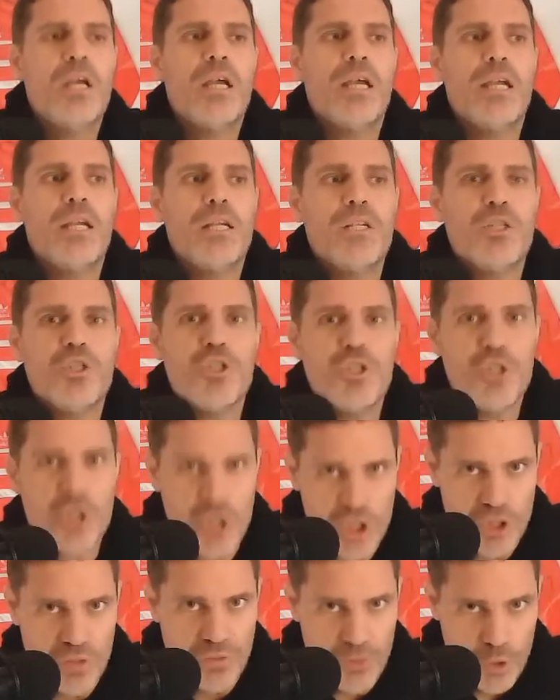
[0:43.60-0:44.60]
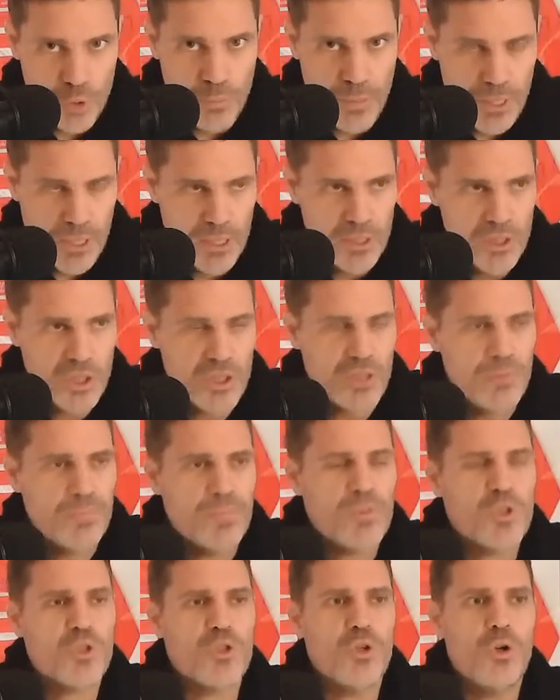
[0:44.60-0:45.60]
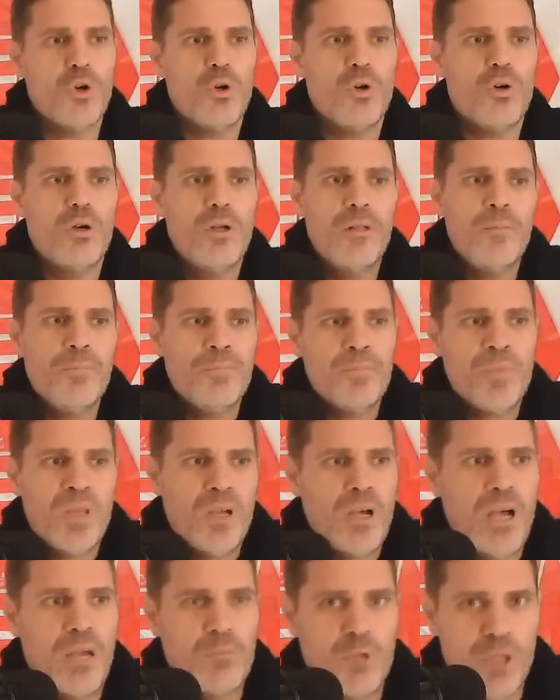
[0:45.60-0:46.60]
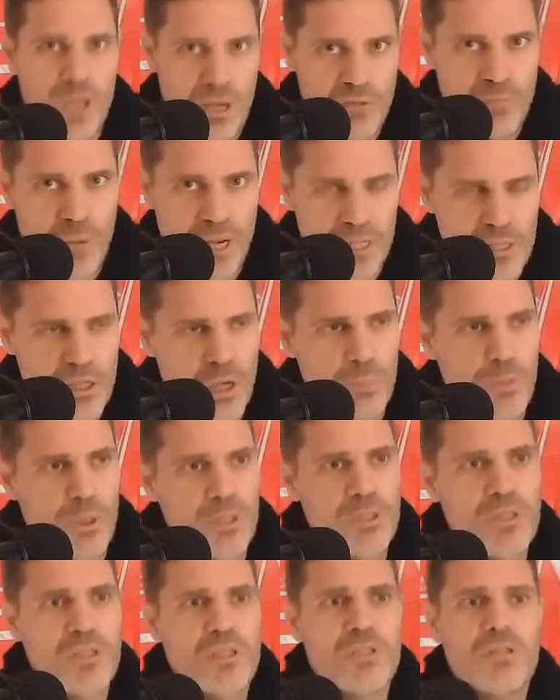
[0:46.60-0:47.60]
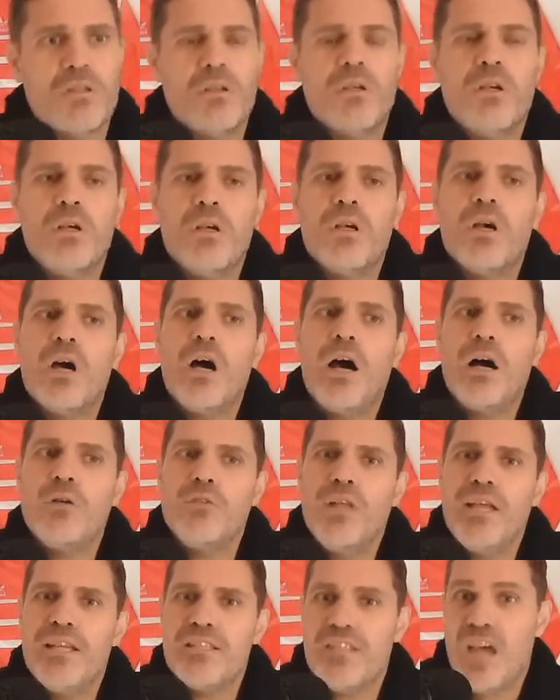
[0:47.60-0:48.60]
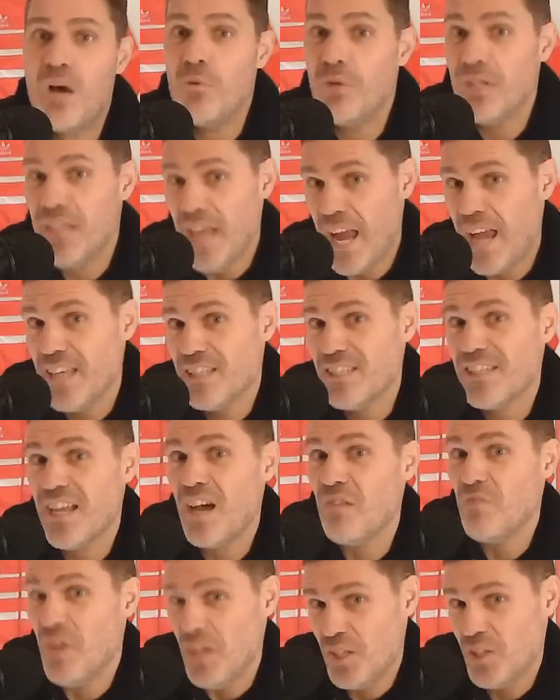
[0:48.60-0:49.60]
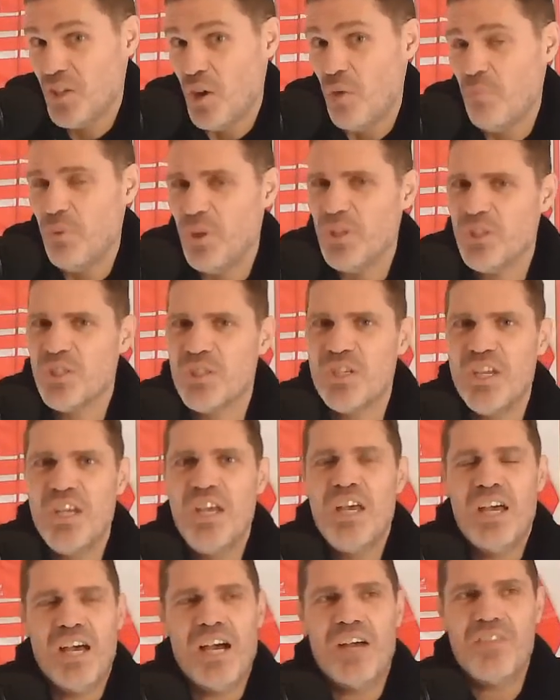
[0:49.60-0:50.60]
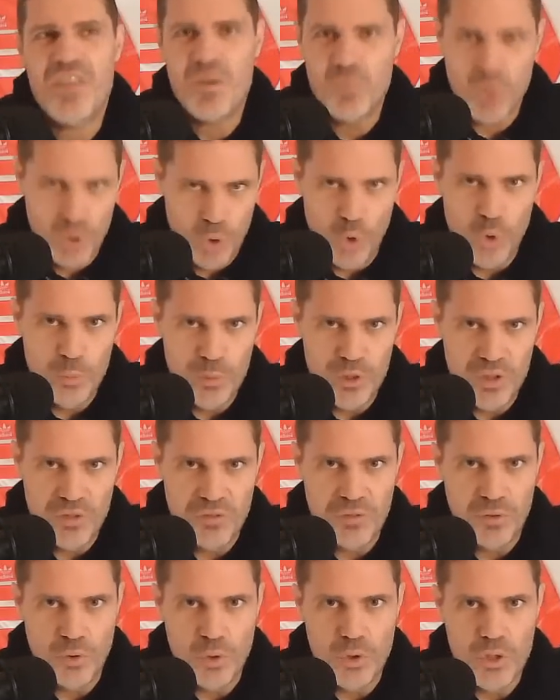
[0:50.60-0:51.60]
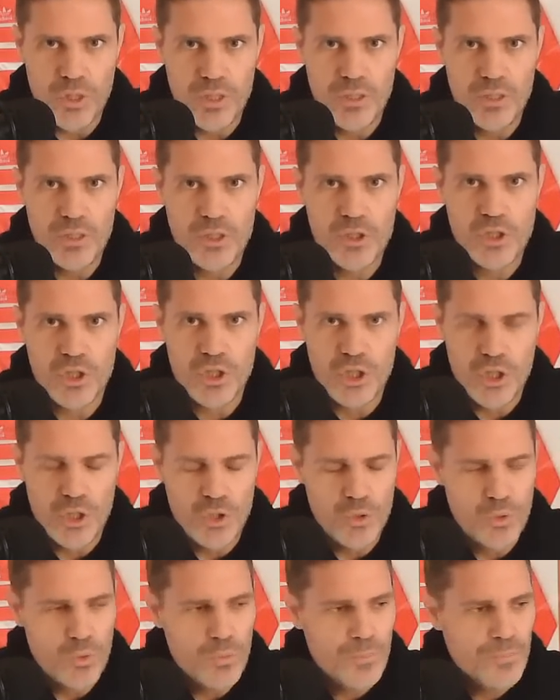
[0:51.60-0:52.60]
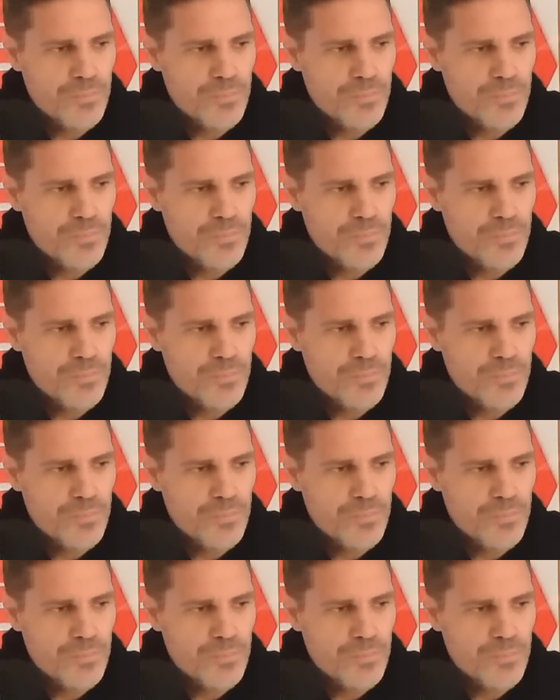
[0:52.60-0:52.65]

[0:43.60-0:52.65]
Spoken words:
in just a few minutes. So I'm going to have my tuppence, I'll let our guest have his tuppence, and then we'll open the floor to you.